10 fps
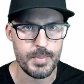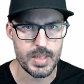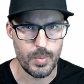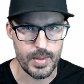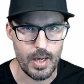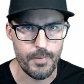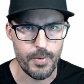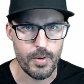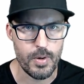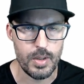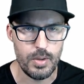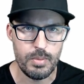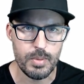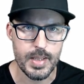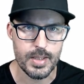So without further ado,
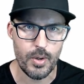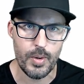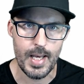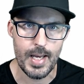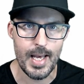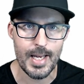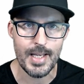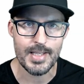let's go ahead and get